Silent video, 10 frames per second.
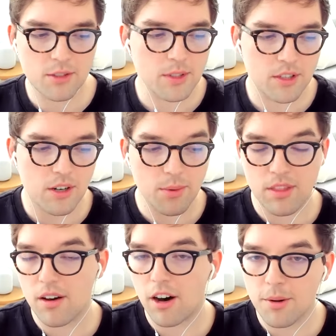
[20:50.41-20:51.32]
we started
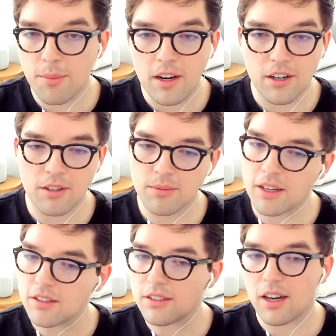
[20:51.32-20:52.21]
with Automator
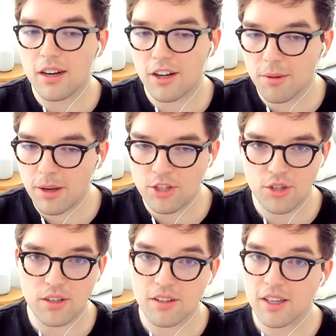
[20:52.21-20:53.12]
and design
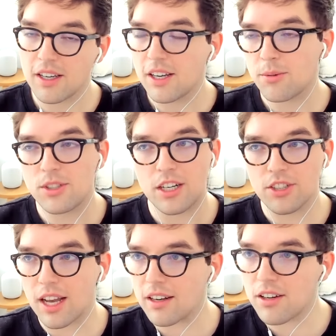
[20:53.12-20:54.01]
automation, which
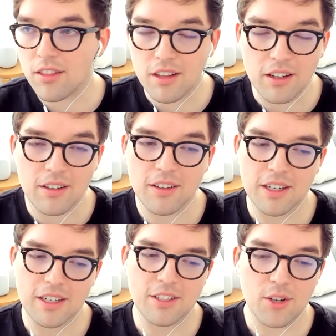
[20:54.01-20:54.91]
actually had nothing
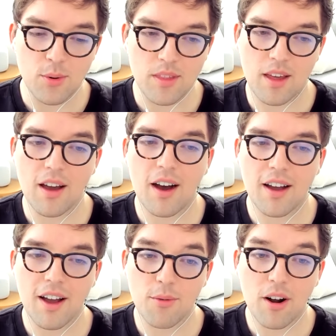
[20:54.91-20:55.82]
to do with
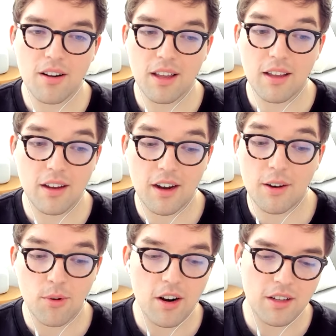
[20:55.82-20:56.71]
AI,
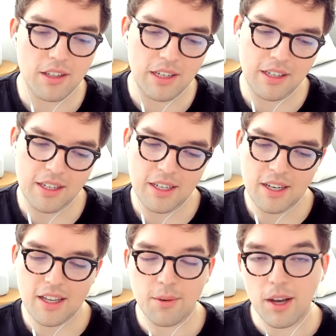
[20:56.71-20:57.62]
ironically.
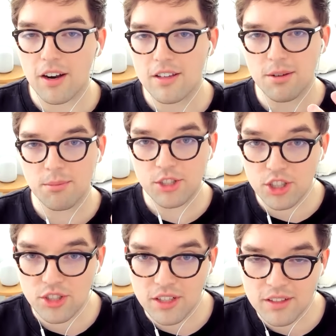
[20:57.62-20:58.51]
And then we got into
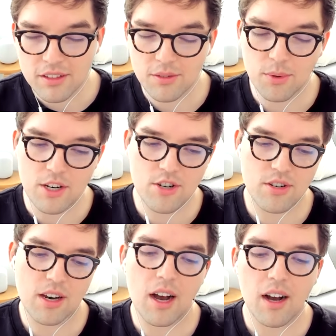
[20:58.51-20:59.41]
Magician,
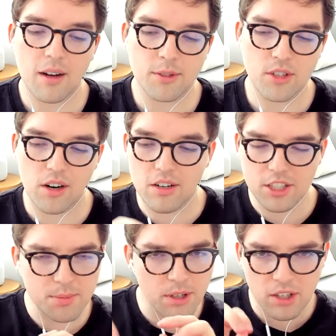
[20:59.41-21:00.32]
which started to
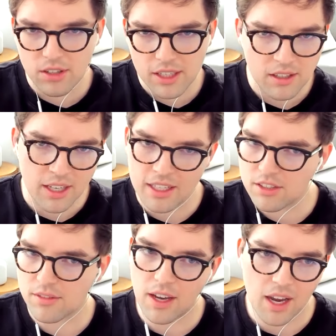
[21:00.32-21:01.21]
sprinkle in
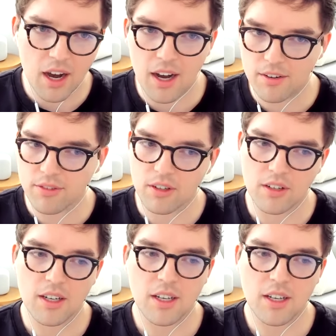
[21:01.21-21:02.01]
hints of AI for